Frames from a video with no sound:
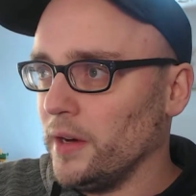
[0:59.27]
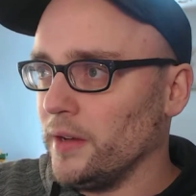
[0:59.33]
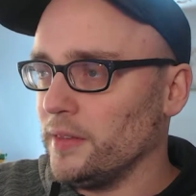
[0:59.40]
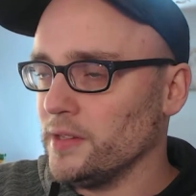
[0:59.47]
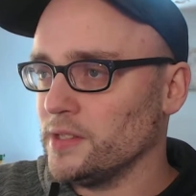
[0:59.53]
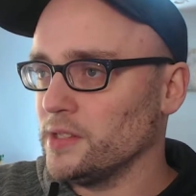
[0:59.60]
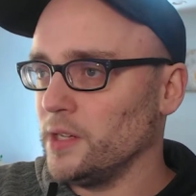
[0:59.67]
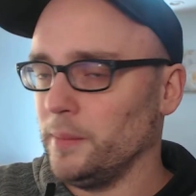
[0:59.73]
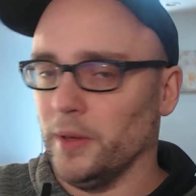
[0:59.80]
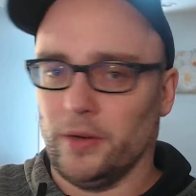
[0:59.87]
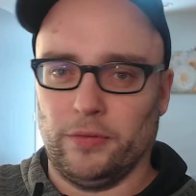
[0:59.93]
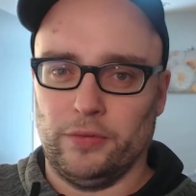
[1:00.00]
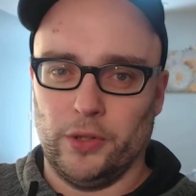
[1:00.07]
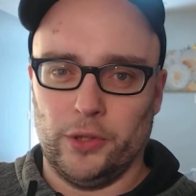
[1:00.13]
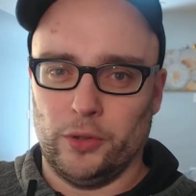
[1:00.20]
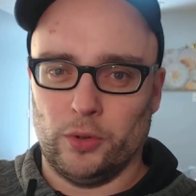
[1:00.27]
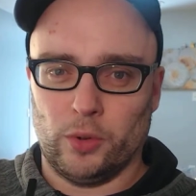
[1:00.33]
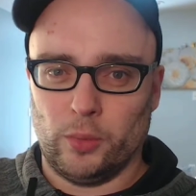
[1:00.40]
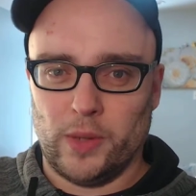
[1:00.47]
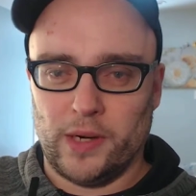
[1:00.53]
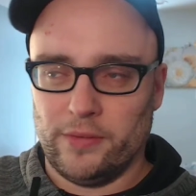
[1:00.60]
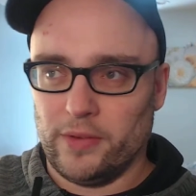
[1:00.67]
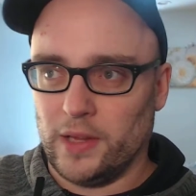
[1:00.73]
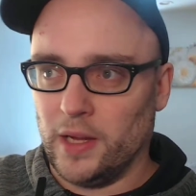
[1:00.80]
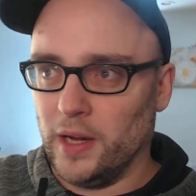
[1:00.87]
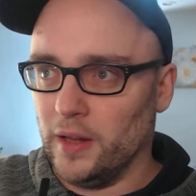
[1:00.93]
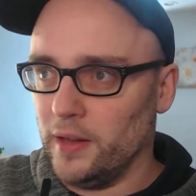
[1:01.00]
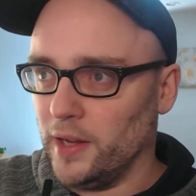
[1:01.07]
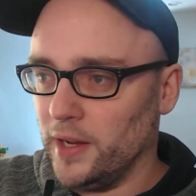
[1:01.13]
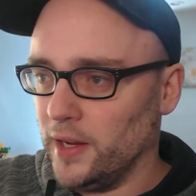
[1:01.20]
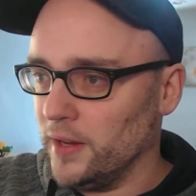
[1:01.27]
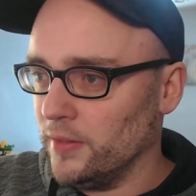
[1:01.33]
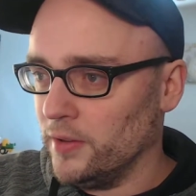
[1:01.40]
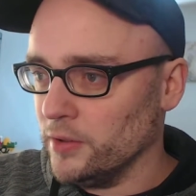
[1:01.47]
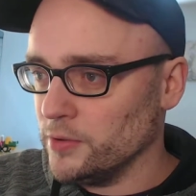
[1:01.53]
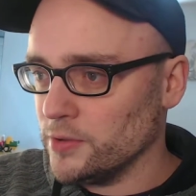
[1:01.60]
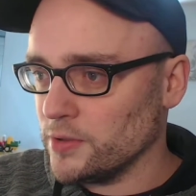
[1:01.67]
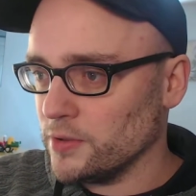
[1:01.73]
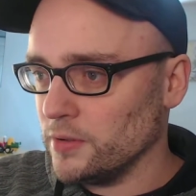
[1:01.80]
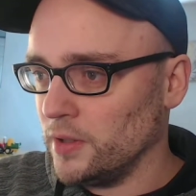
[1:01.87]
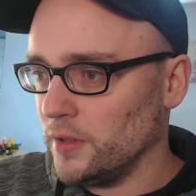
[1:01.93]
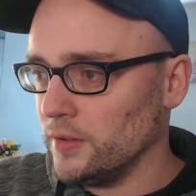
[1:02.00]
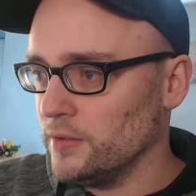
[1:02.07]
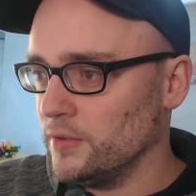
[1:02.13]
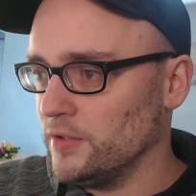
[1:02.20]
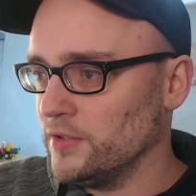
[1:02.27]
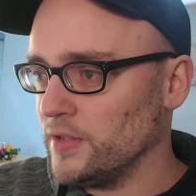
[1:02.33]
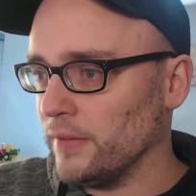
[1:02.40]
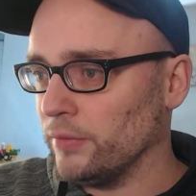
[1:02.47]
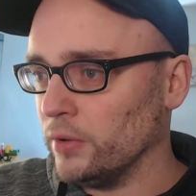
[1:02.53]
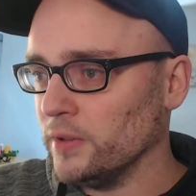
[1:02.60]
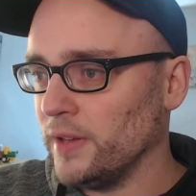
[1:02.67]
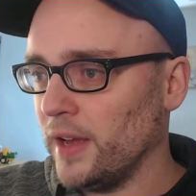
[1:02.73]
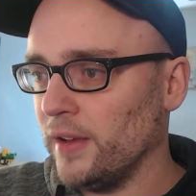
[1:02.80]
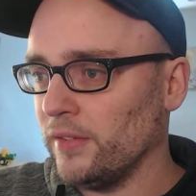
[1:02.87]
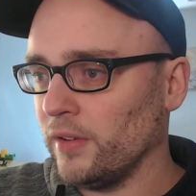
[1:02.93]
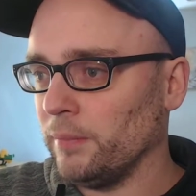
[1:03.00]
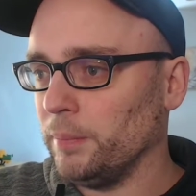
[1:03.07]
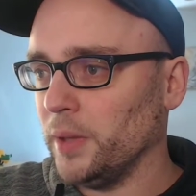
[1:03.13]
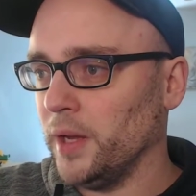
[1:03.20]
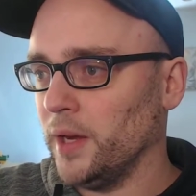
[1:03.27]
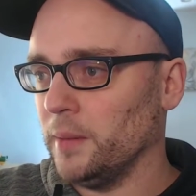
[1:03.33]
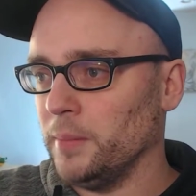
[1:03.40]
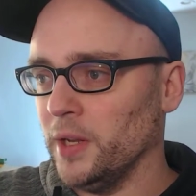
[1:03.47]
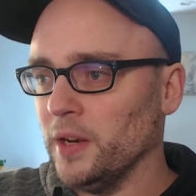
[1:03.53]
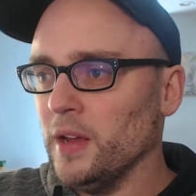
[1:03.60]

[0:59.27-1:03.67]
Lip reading: stomach flu or whatever the hell I had those several days of plague. But